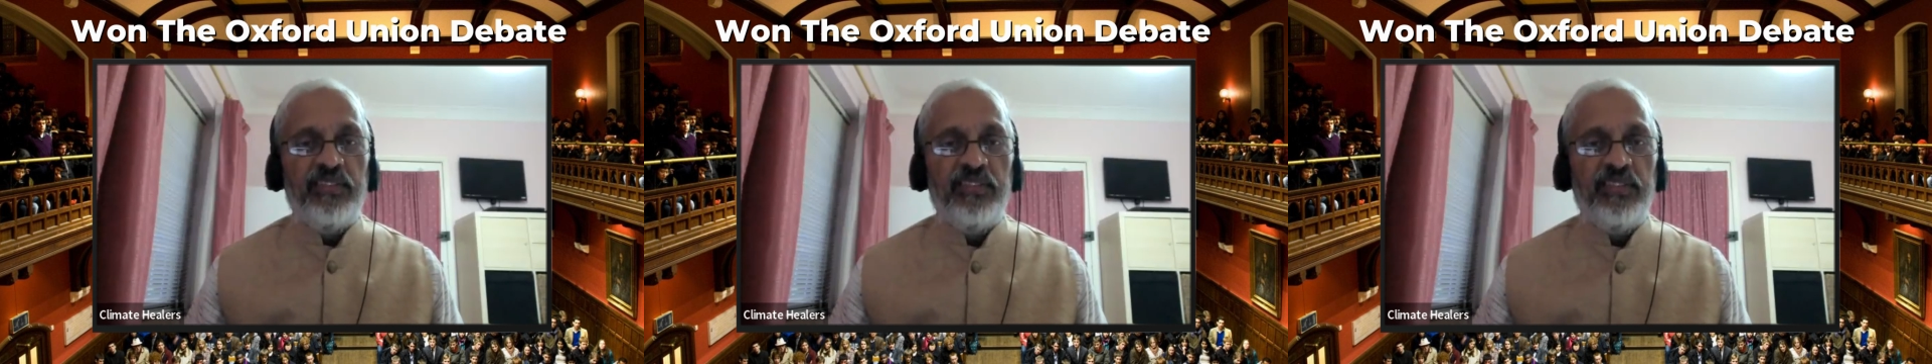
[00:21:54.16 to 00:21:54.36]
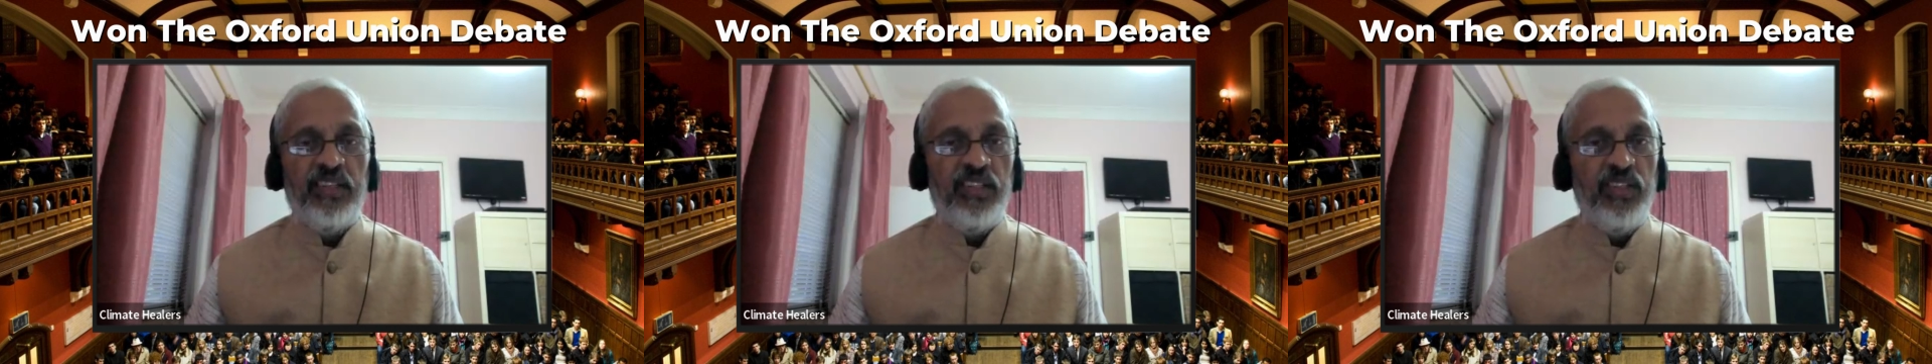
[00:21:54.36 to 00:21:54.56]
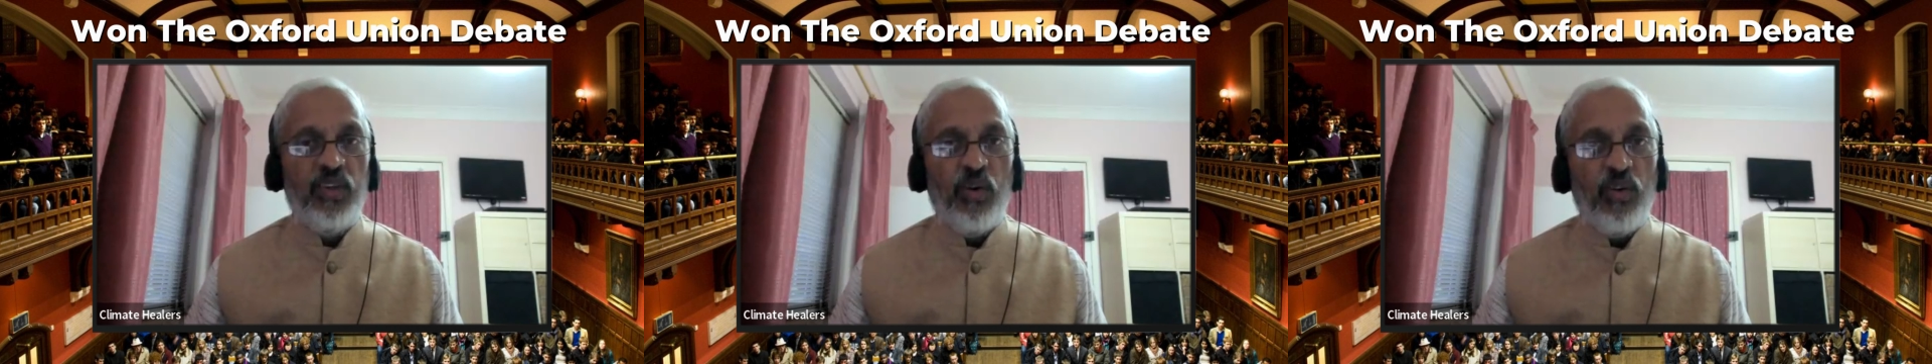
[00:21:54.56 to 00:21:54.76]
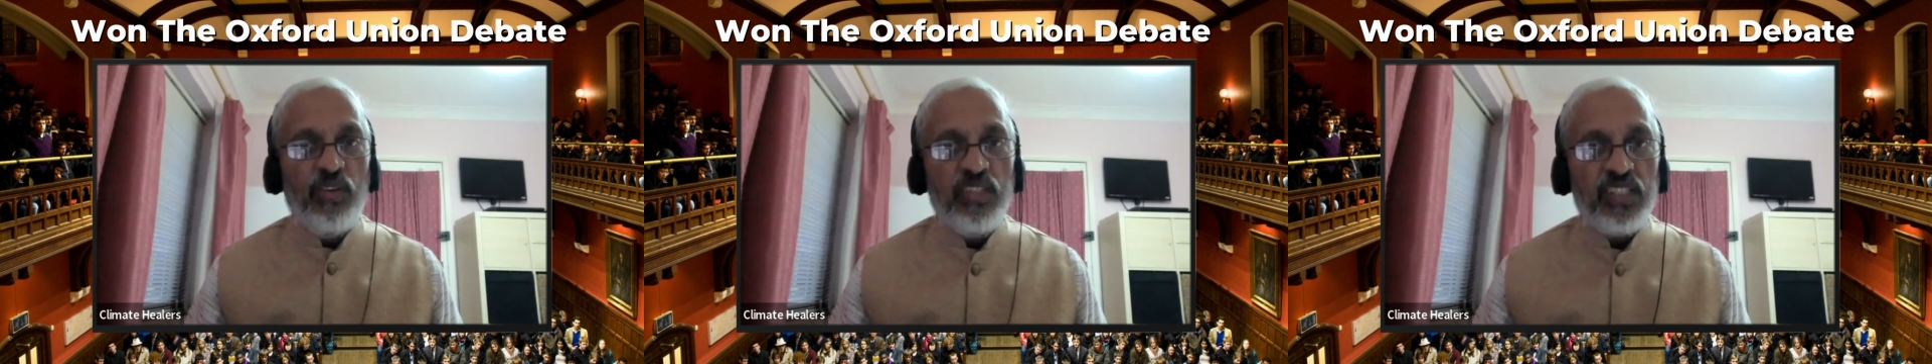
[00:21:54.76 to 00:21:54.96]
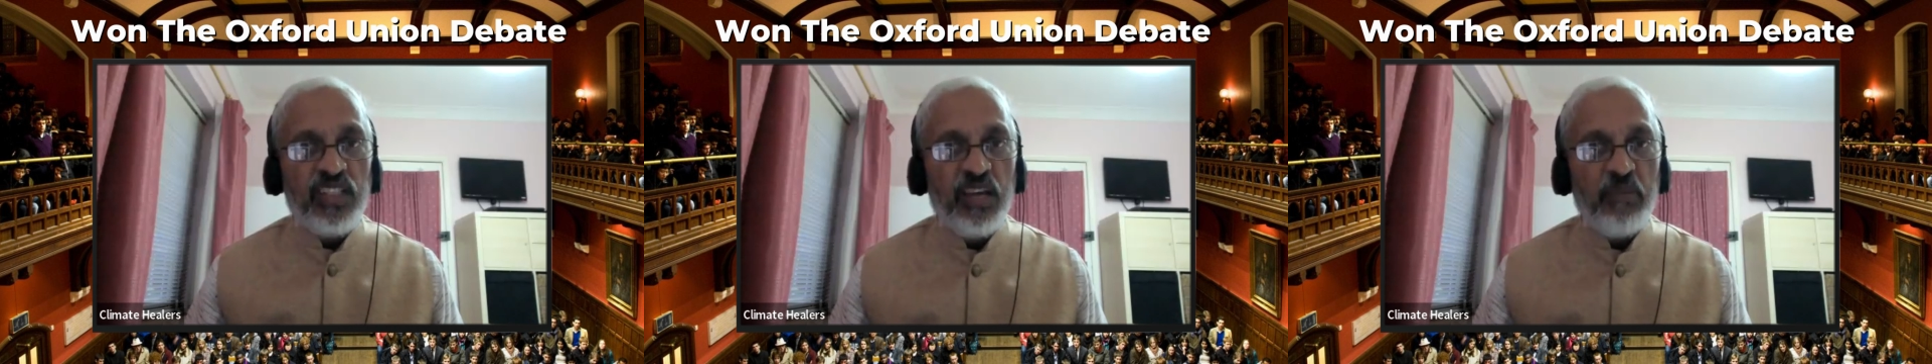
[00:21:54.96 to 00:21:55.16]
That
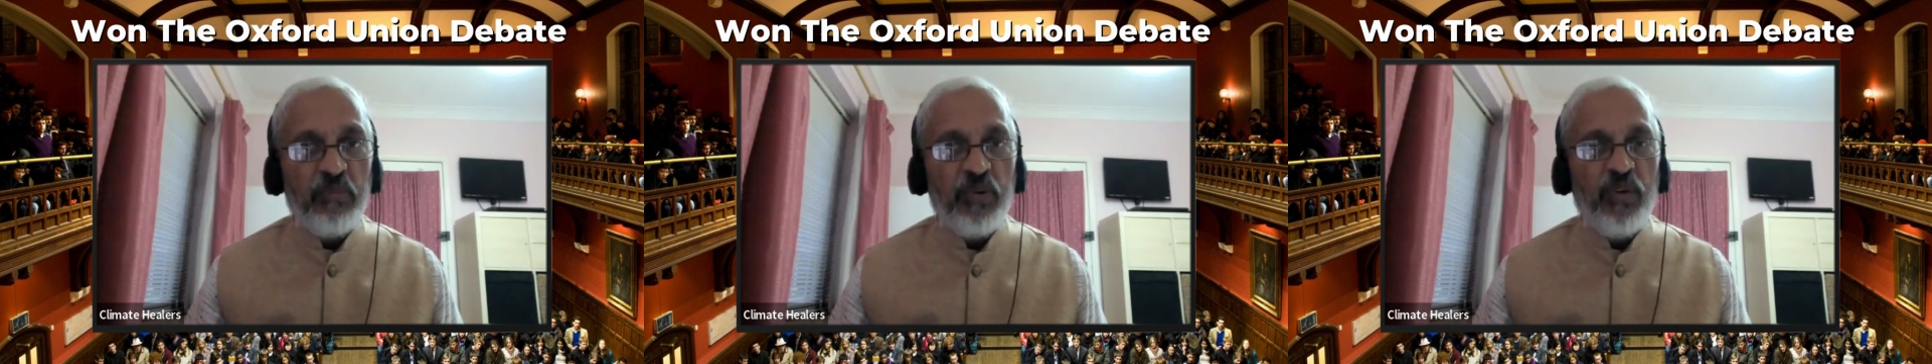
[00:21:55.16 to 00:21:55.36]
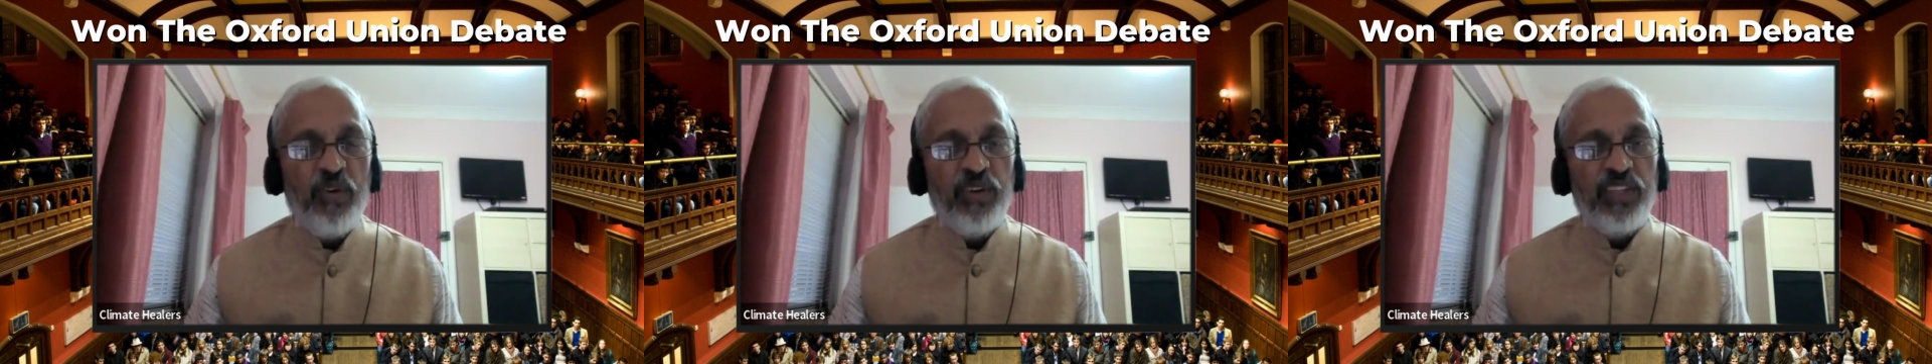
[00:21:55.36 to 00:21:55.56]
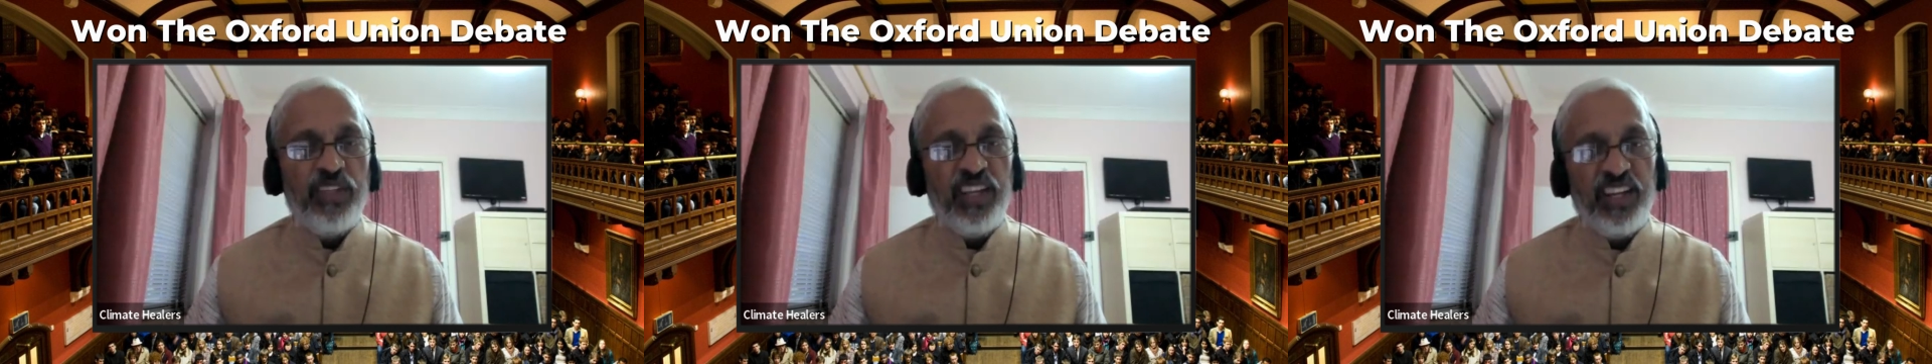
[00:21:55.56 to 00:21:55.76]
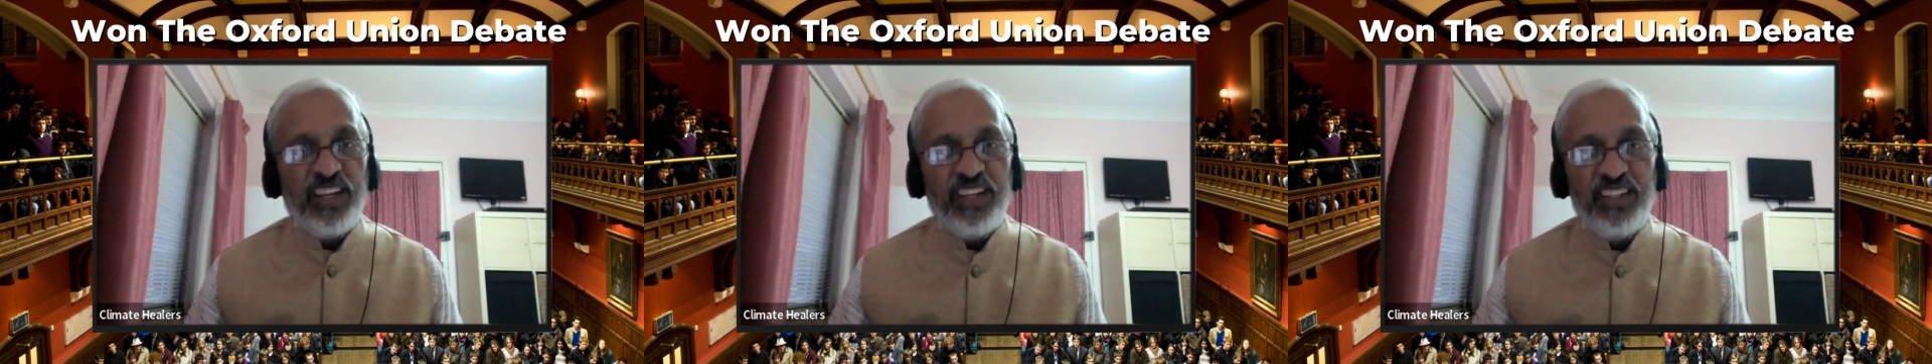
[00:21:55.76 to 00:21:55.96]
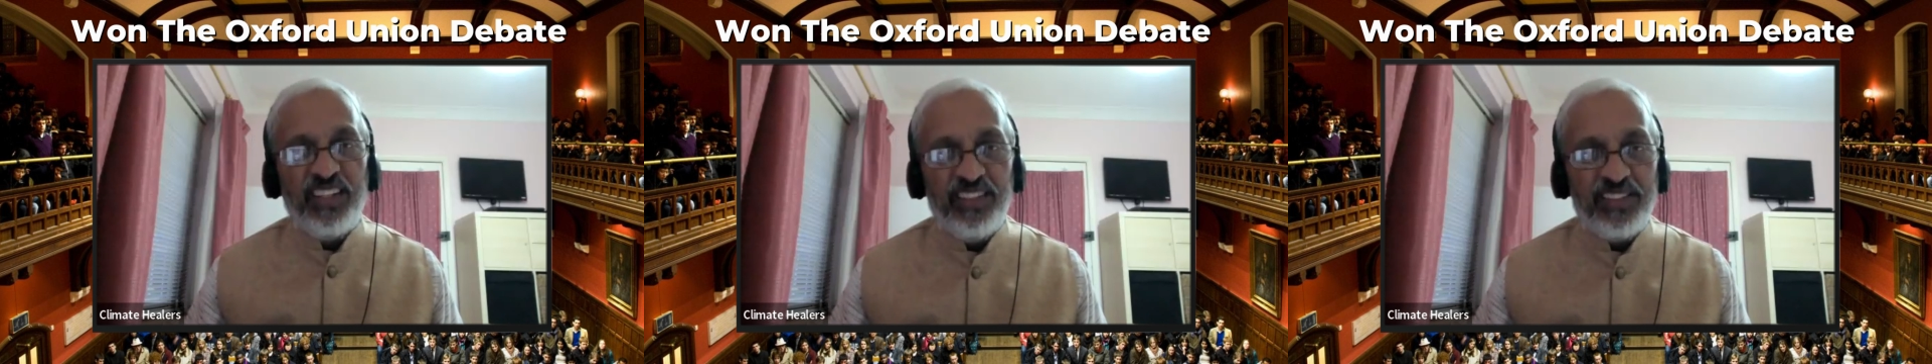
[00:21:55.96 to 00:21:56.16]
don't step over there.